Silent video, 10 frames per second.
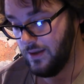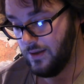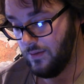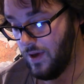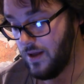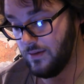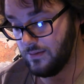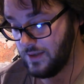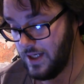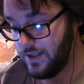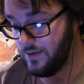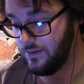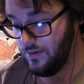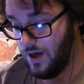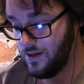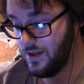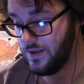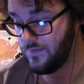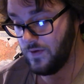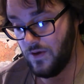Well, thank you. Ugly
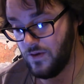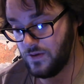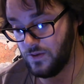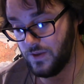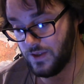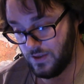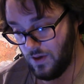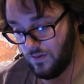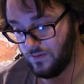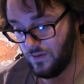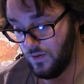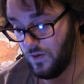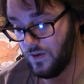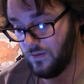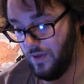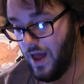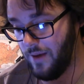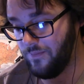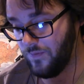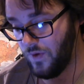is for those you insult who, yeah,
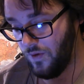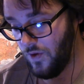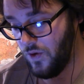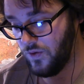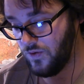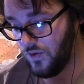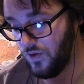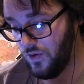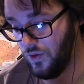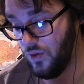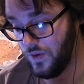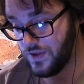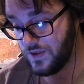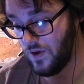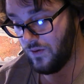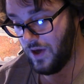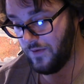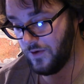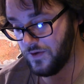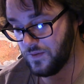those who insult
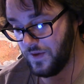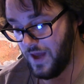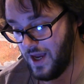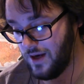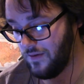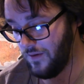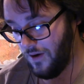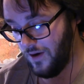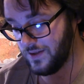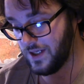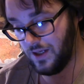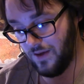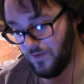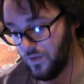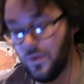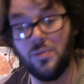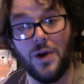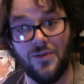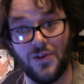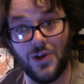others with hate in their hearts. I love you and will
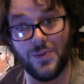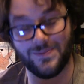pray for you.